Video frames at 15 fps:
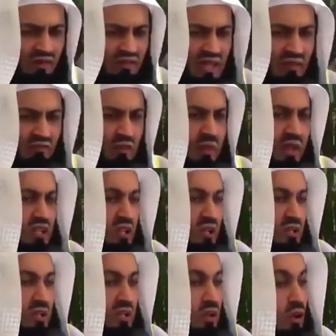don't have time for my
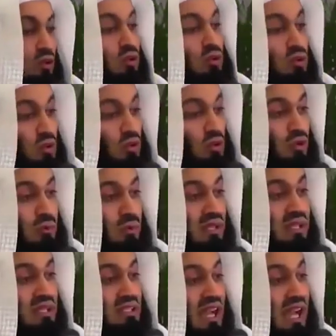children. No, you do.
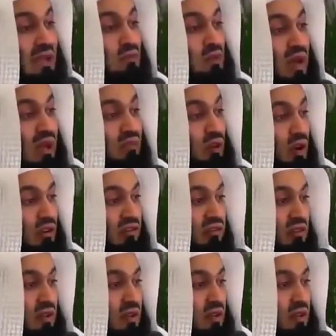But the time you have
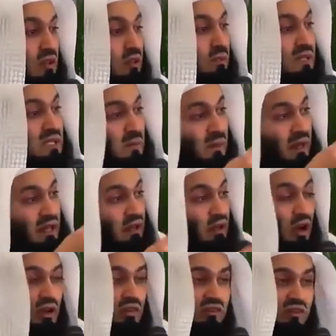off, you're busy playing
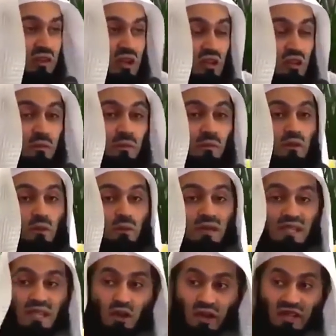golf. You, you're
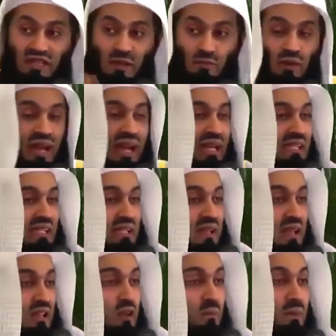busy going somewhere else.
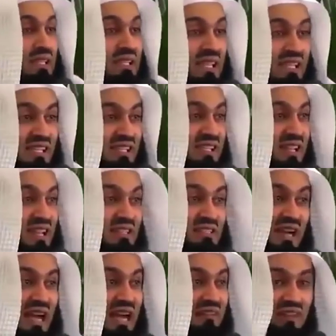You're busy just
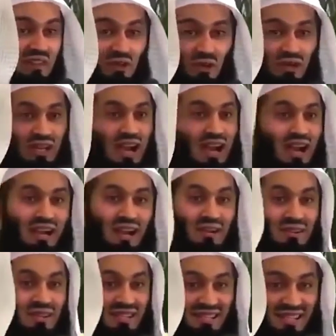driving your car
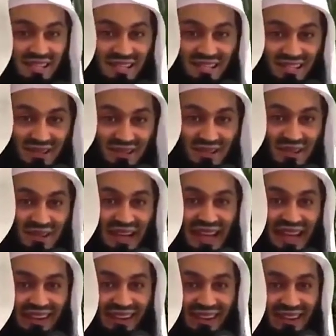around the city just to show,
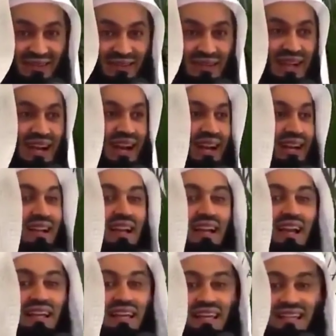hey, I got a new car.
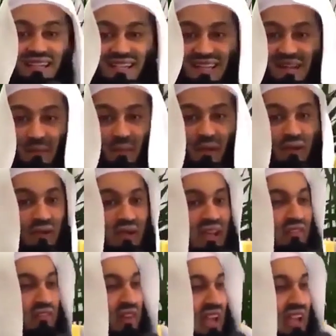Lucky, Singapore, you
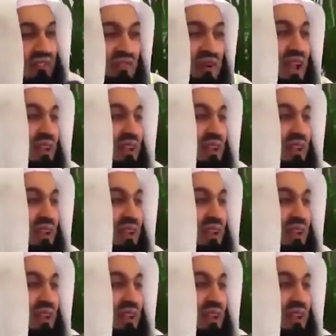get a fine